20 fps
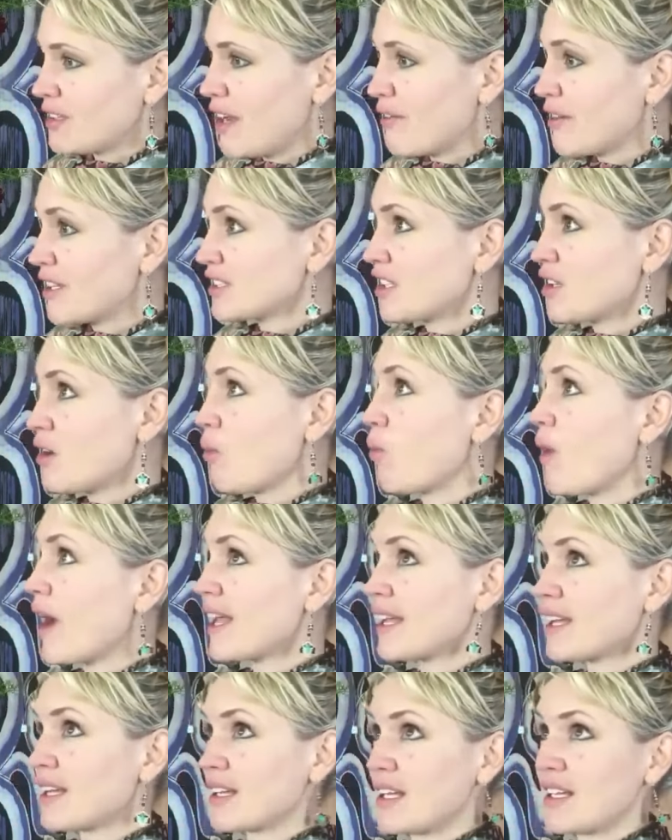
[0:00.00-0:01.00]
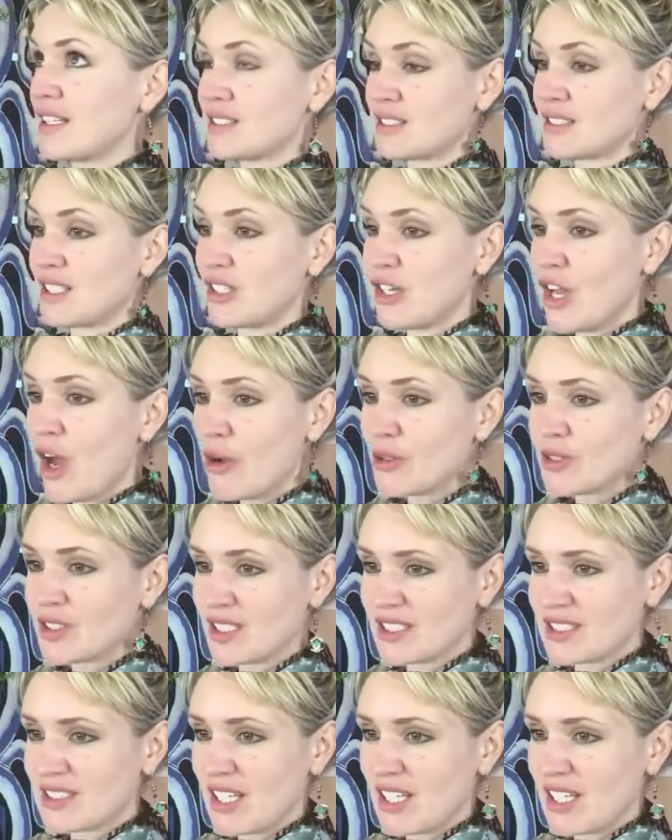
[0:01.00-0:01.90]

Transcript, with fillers: There is an awakeness that knows